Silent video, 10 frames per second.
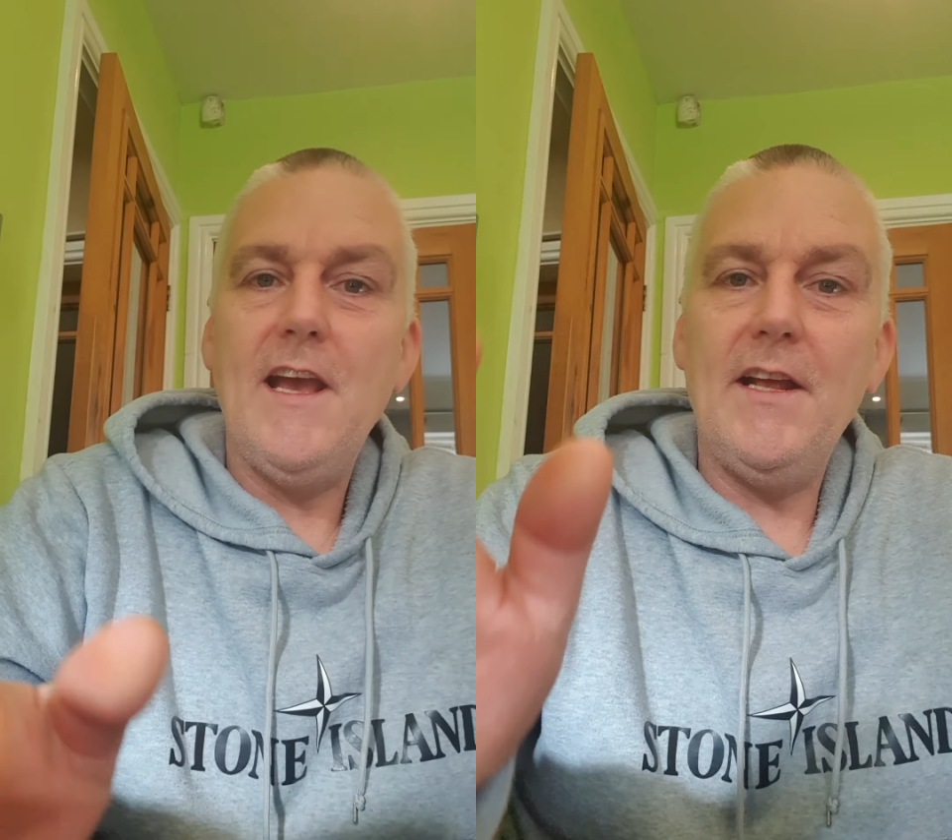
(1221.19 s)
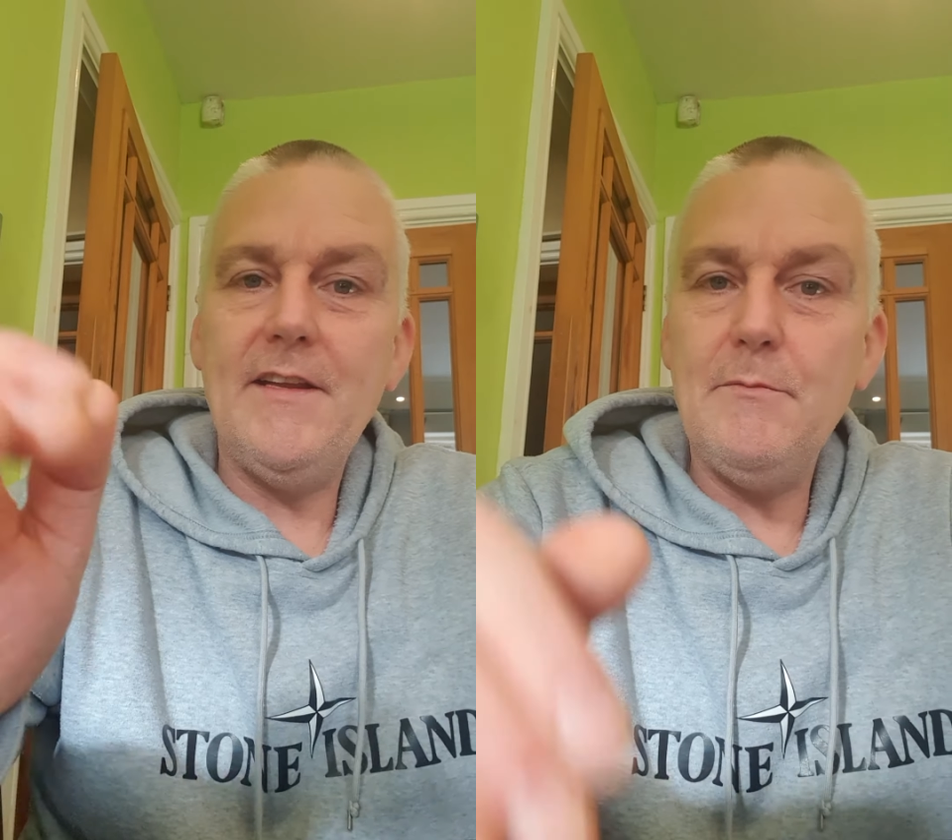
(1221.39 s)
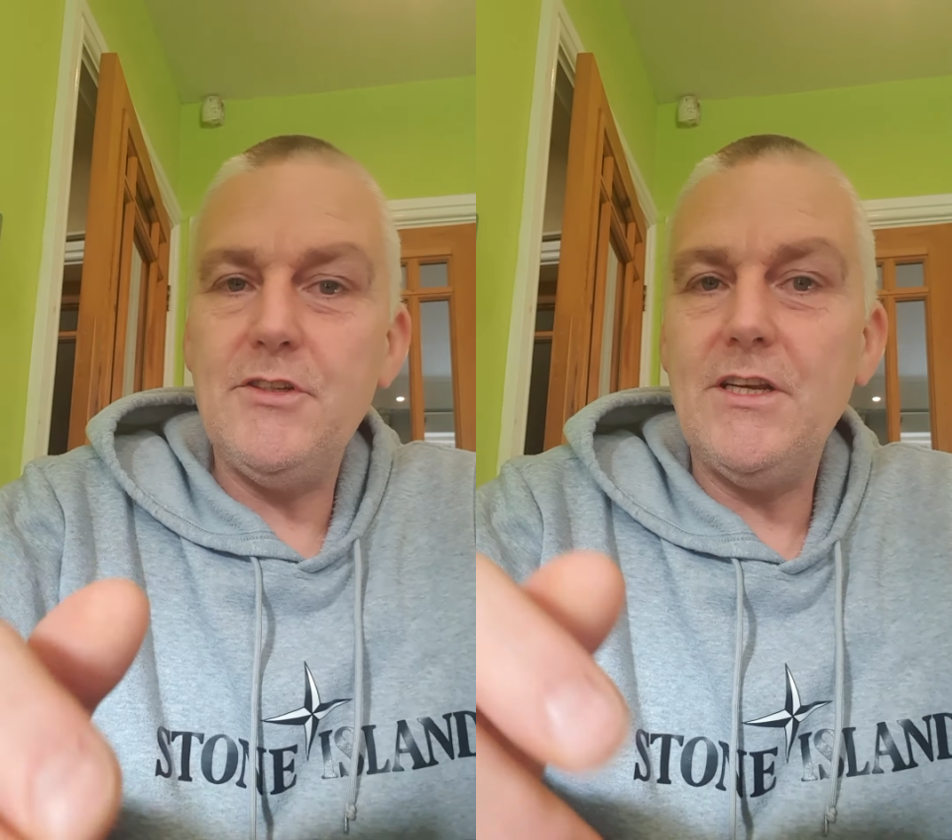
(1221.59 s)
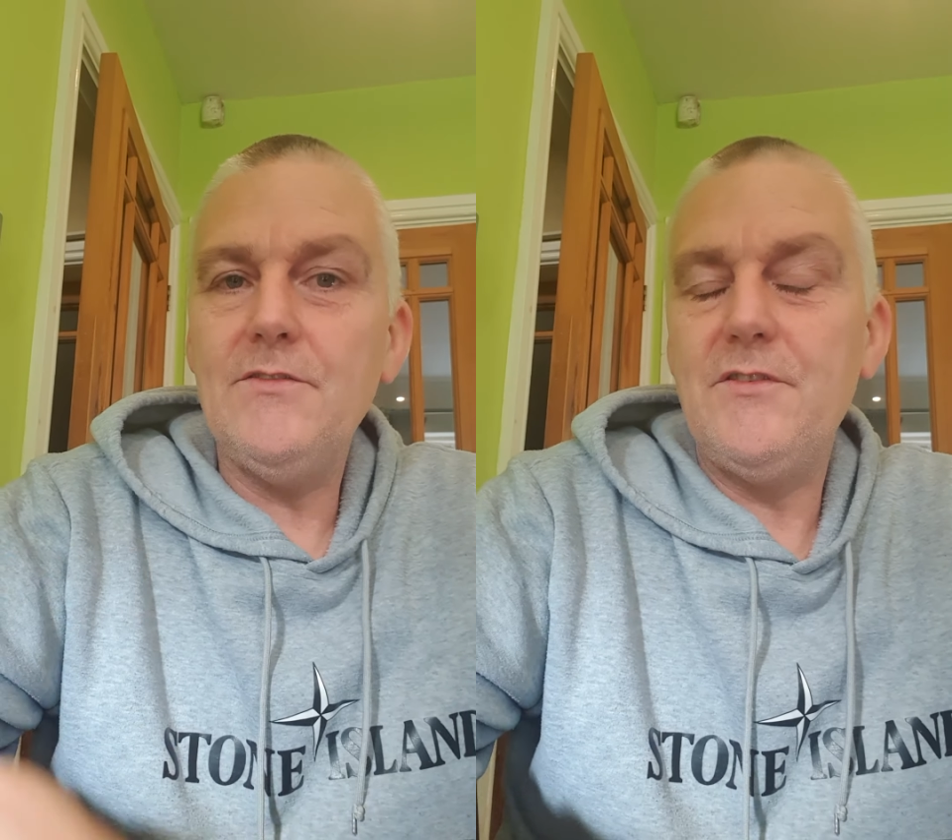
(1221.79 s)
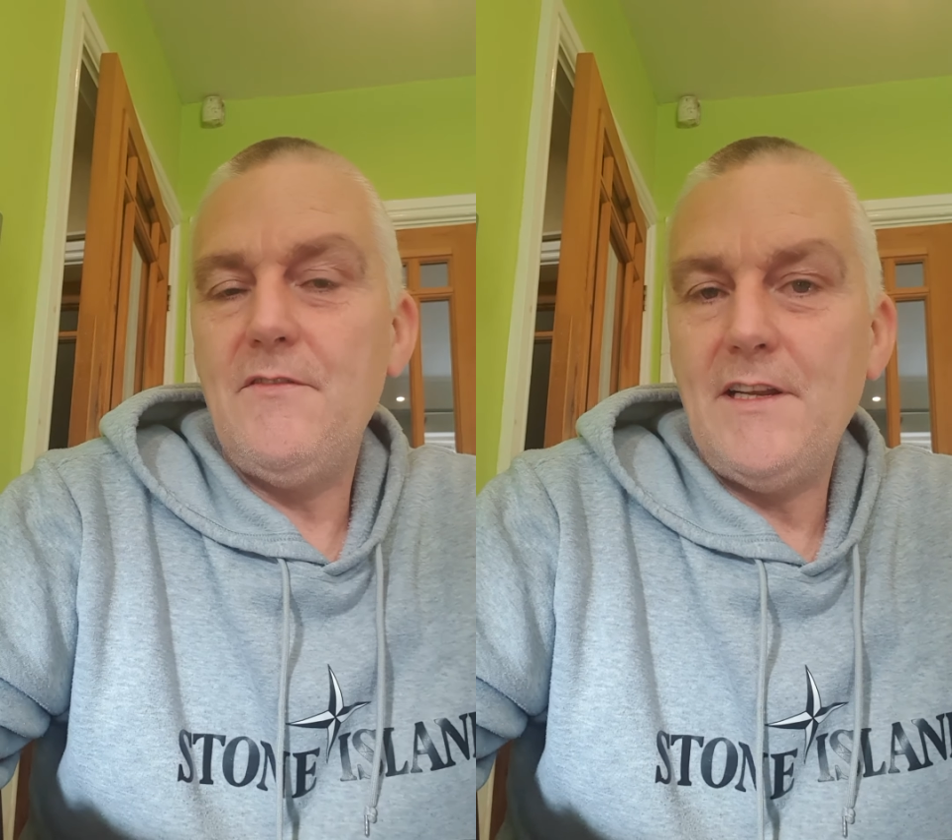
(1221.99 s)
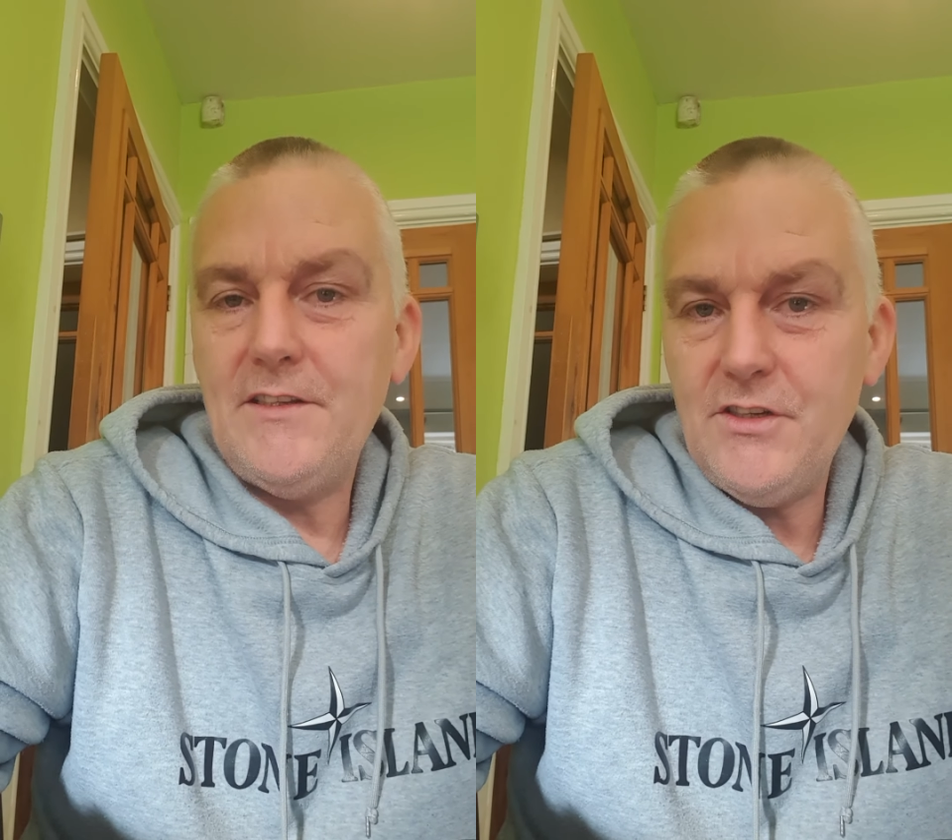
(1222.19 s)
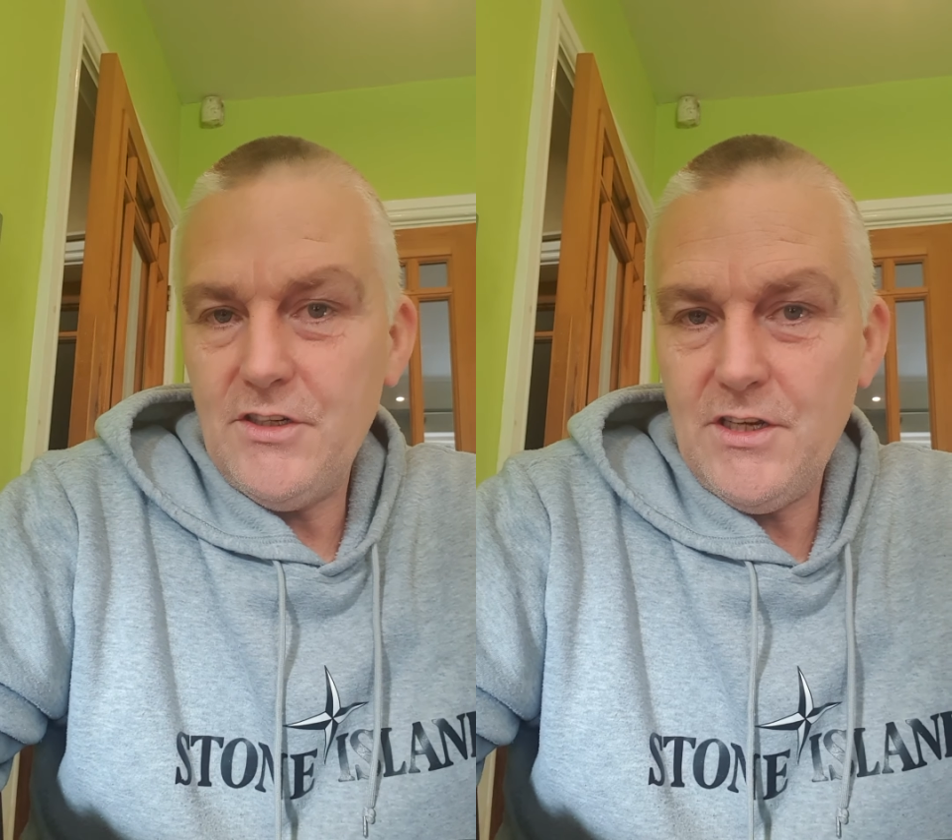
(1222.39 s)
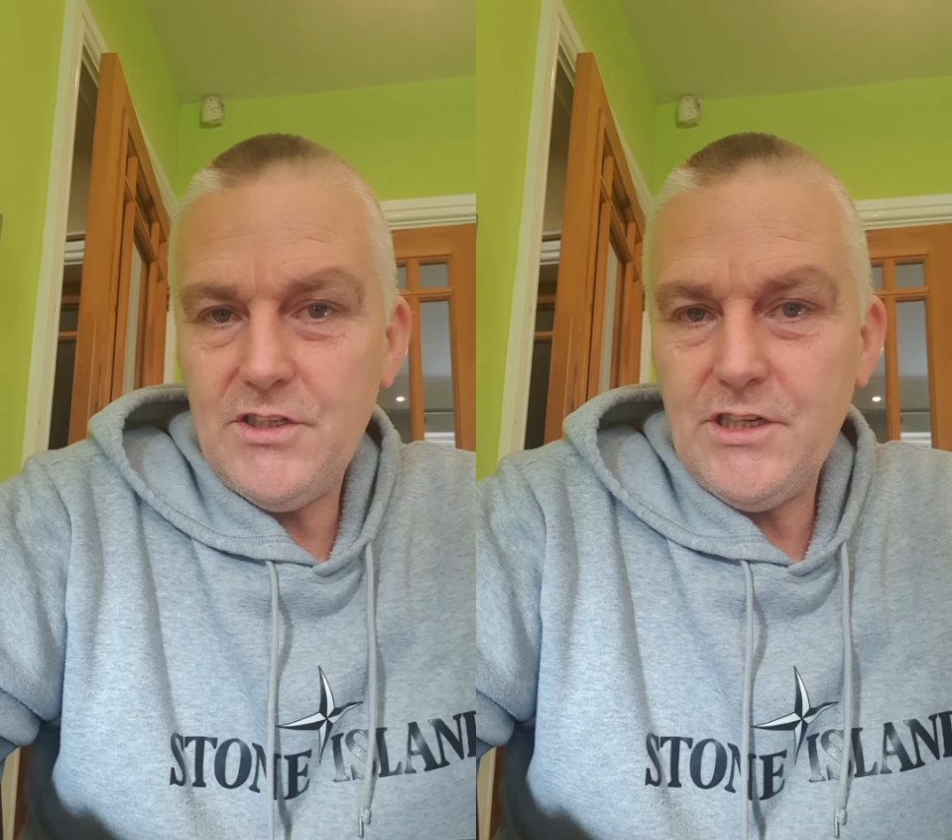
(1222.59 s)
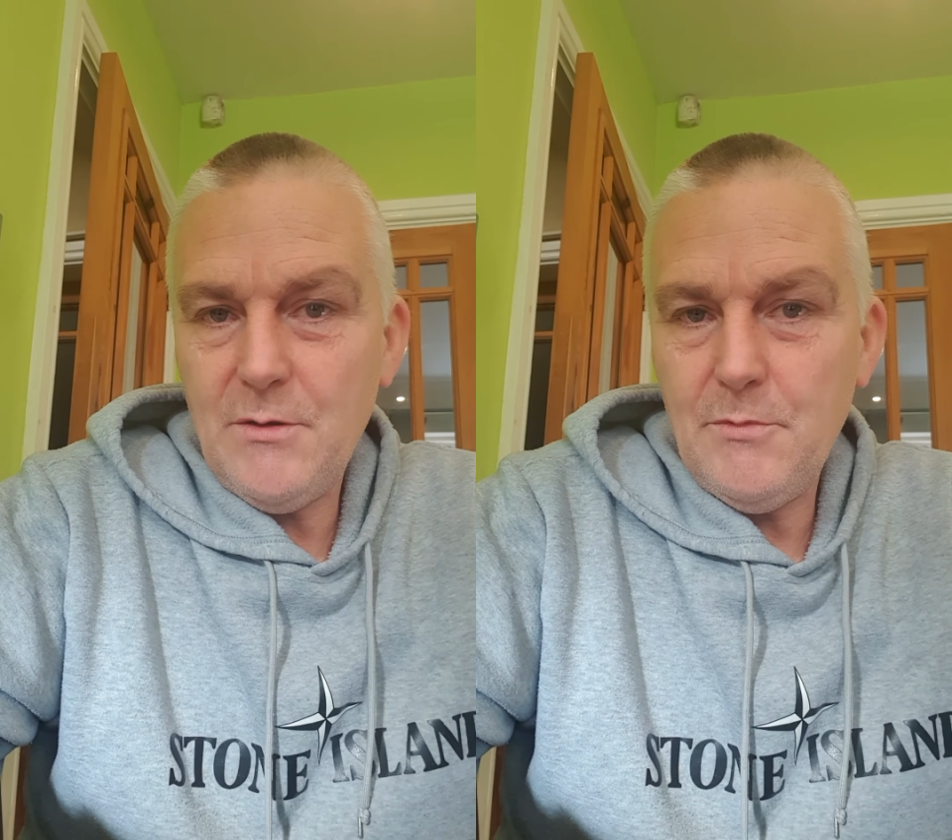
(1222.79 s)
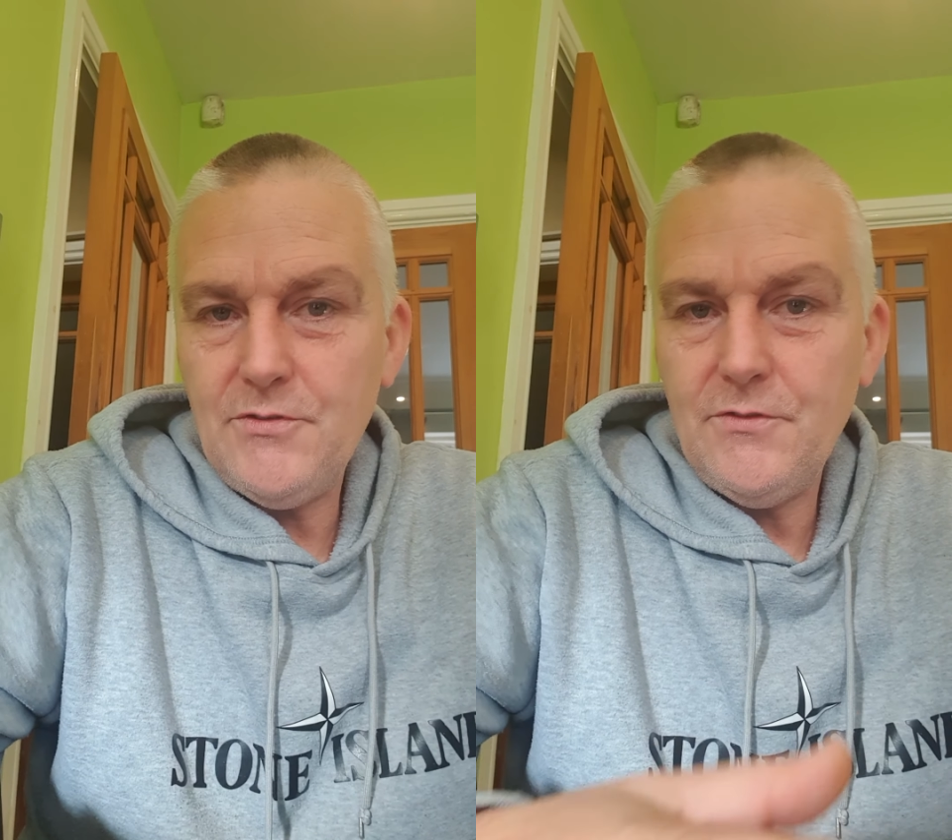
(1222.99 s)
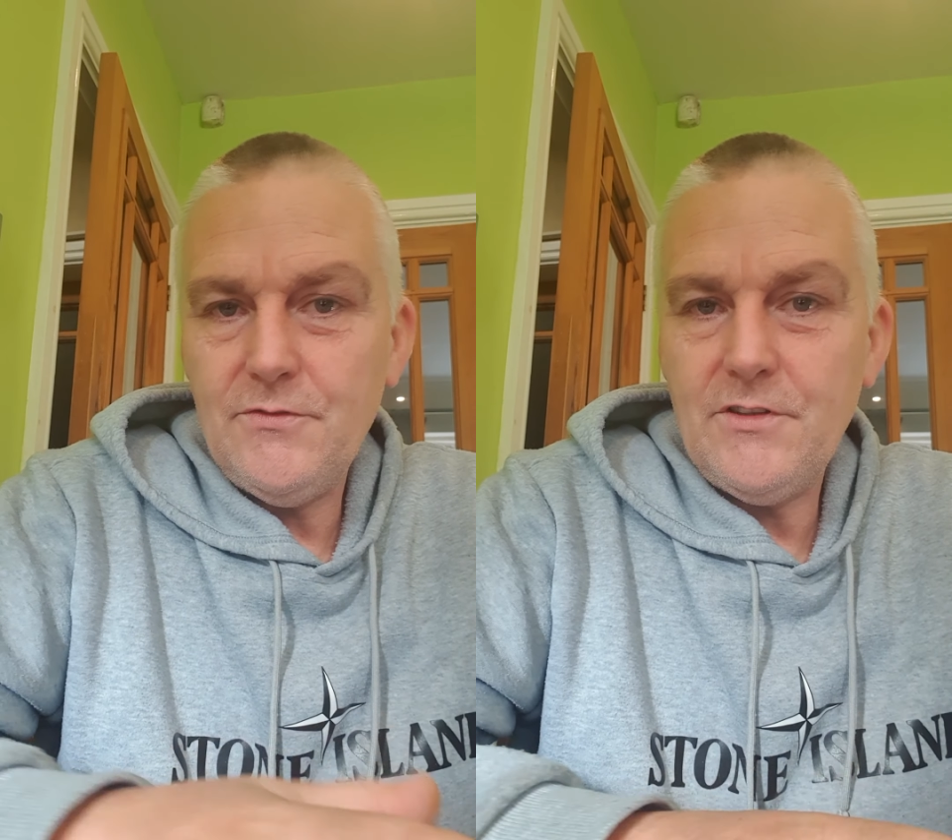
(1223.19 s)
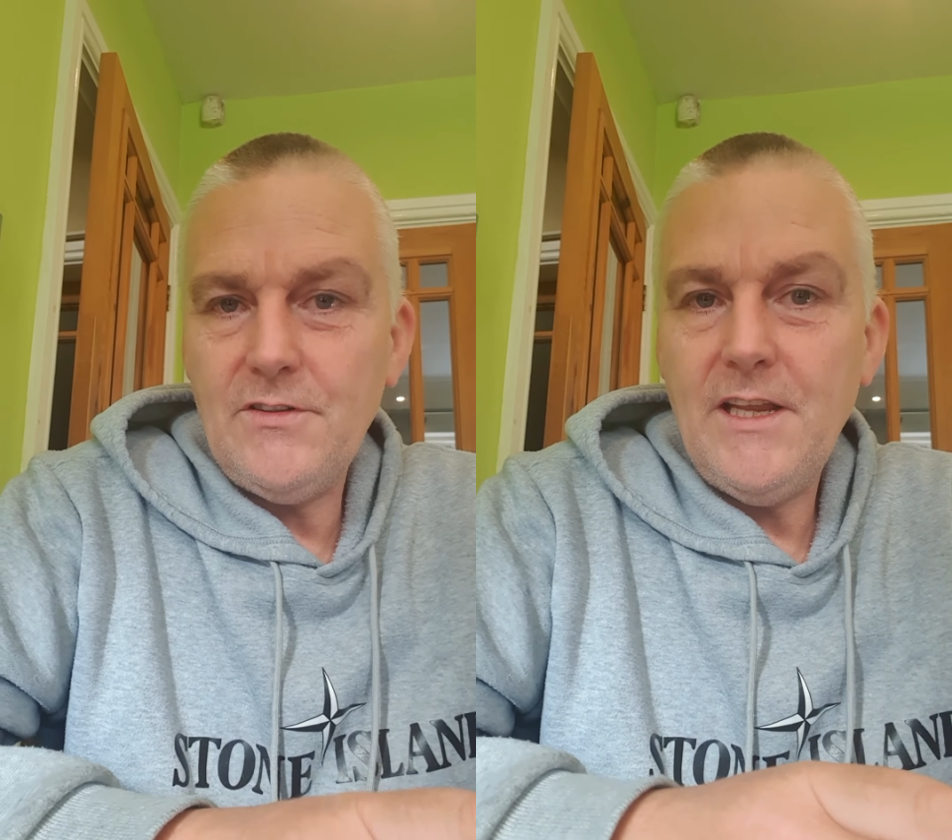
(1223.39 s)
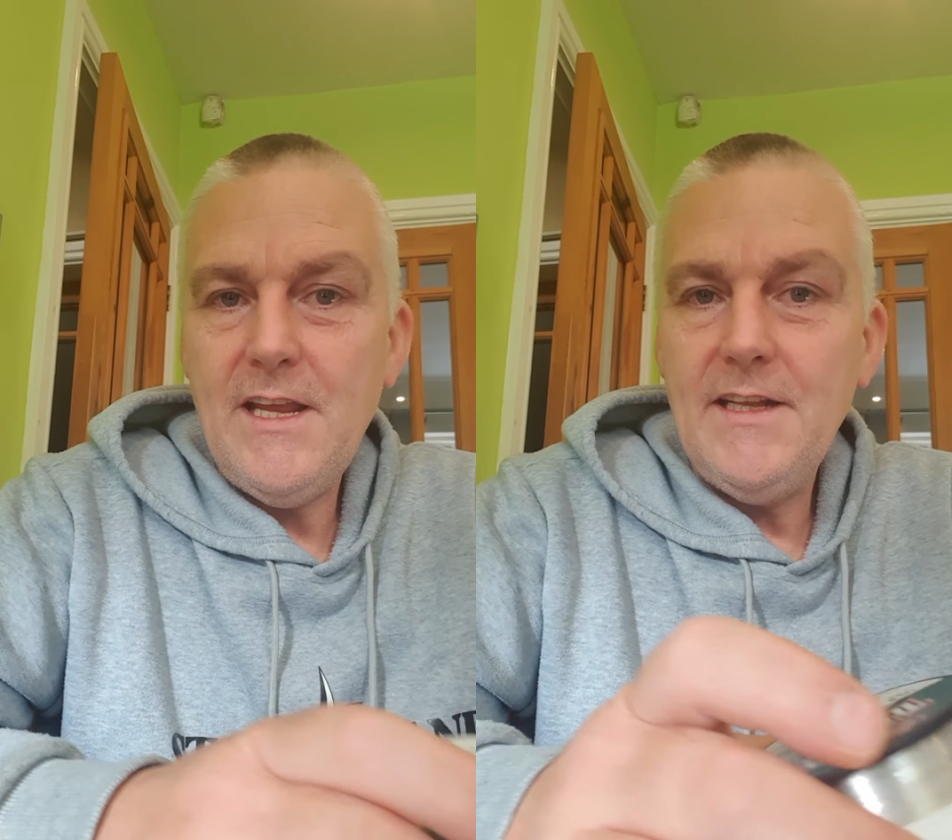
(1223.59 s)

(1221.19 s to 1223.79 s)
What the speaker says: and them shelves have had shell mussels on.